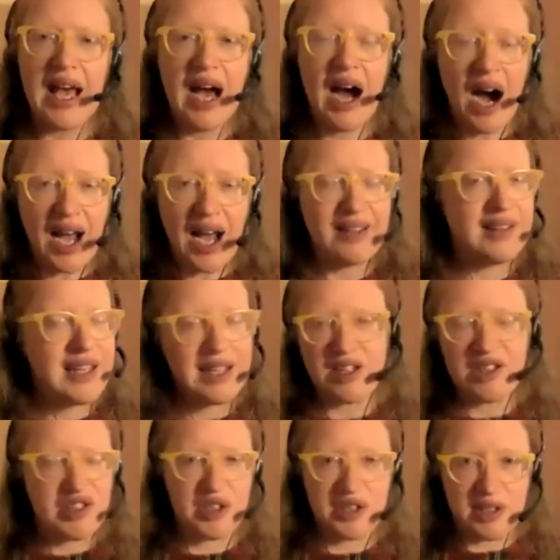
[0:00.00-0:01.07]
I think
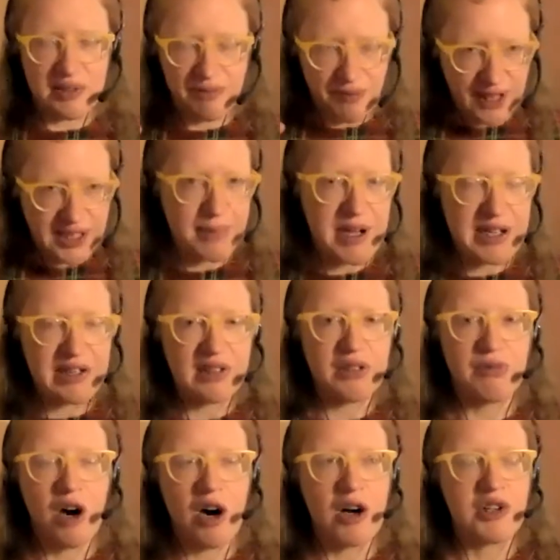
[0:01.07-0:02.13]
it's just fundamentally
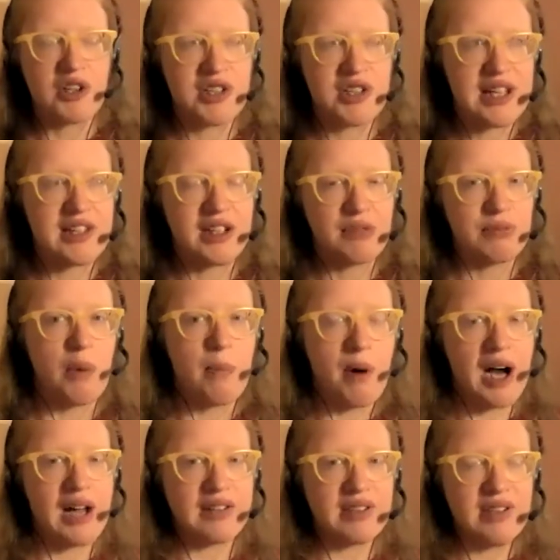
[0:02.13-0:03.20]
wrong to say that a
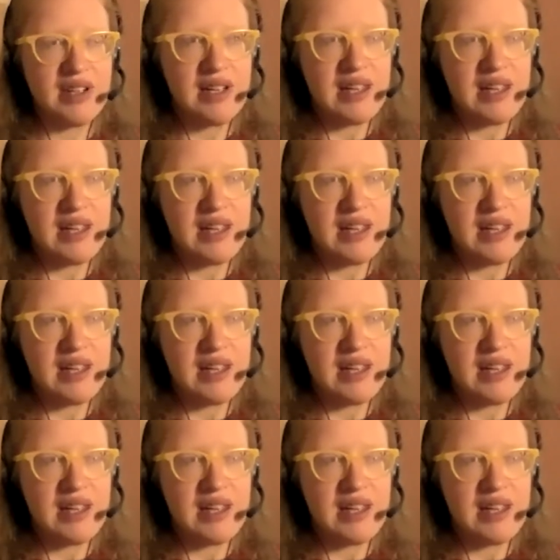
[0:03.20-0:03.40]
robot,